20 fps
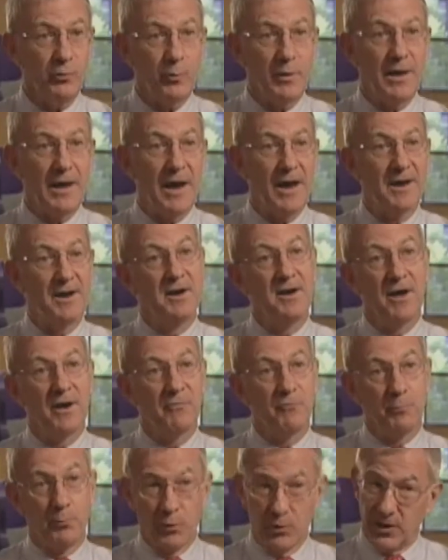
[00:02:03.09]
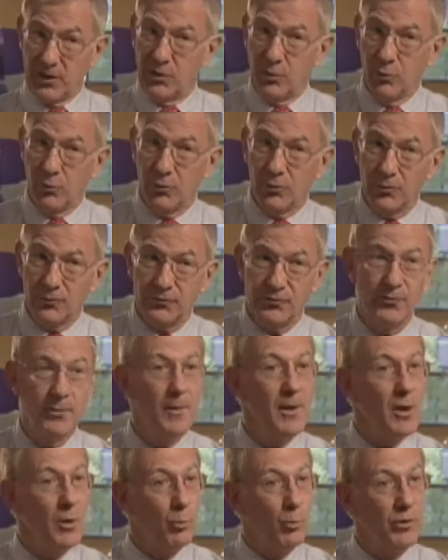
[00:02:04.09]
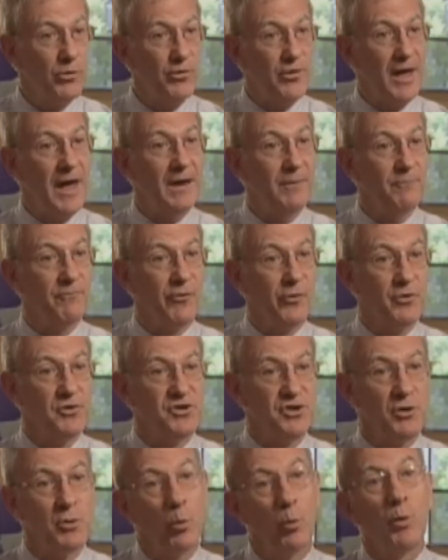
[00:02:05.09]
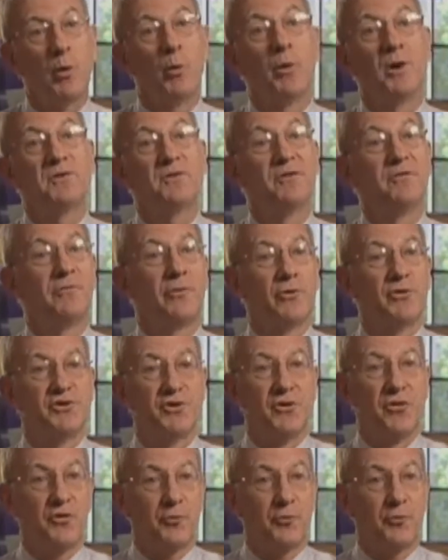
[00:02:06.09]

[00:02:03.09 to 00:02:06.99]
we got enough pretty cools, with that version, we went to version